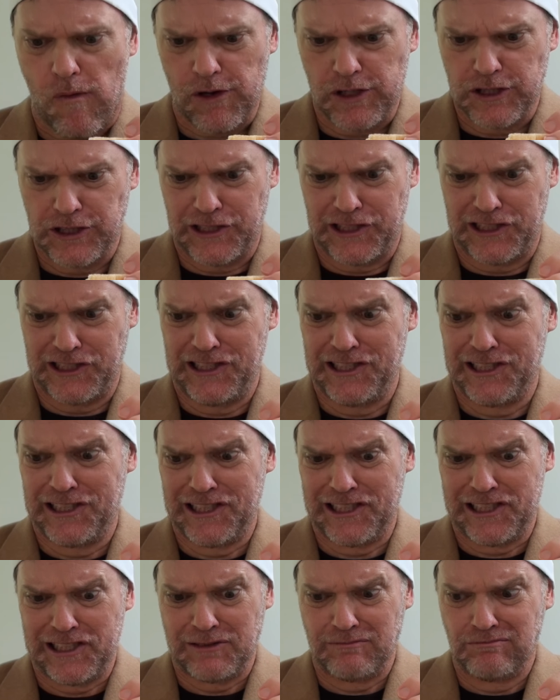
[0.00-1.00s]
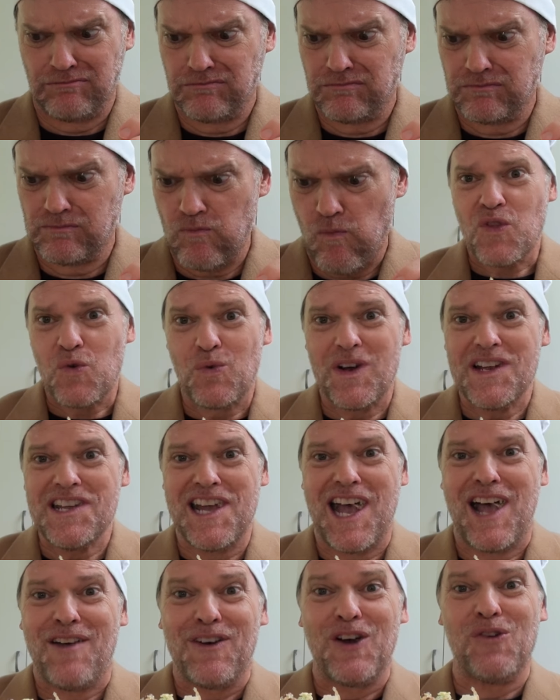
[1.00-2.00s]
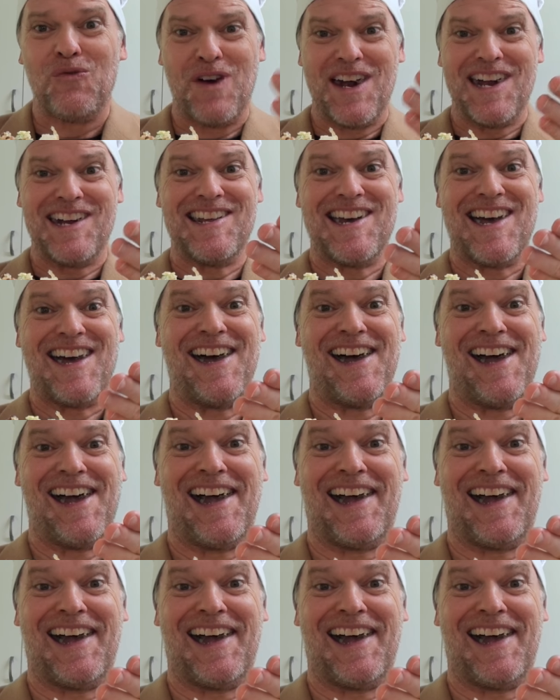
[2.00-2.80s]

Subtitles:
Oh, yum. We have a winner.